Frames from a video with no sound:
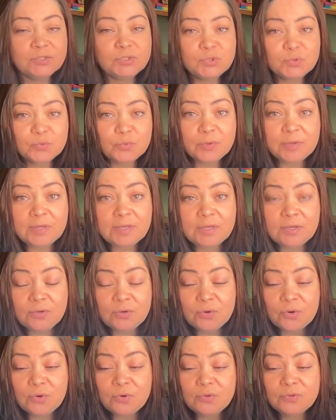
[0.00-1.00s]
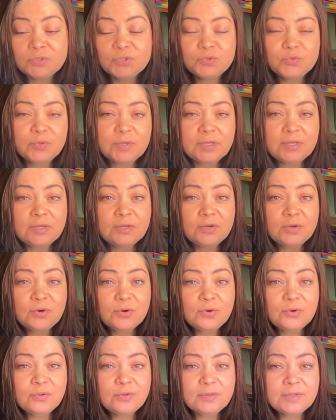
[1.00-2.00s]
Twinkle,
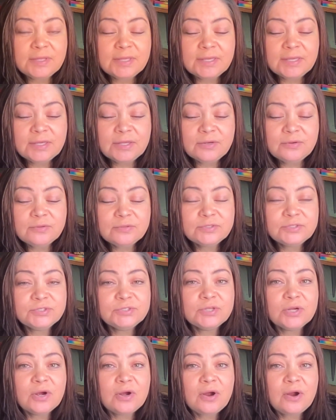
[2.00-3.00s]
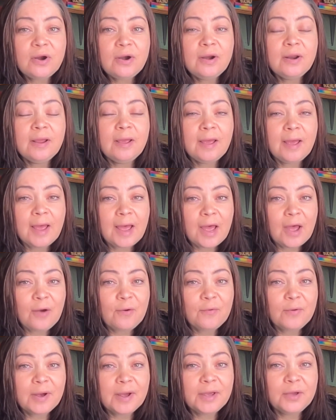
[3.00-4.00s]
twinkle, little star,
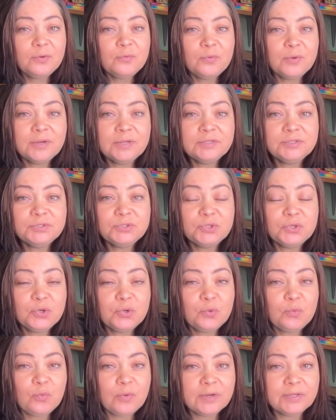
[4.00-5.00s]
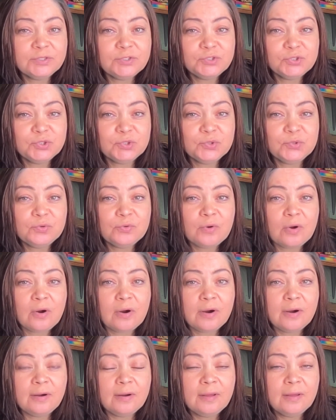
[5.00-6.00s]
how I wonder what you
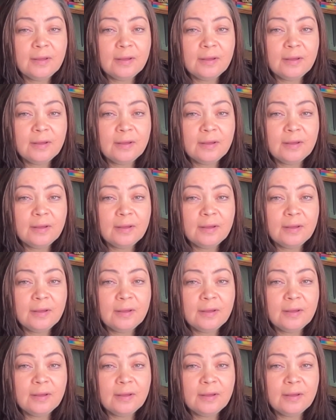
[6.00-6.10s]
are.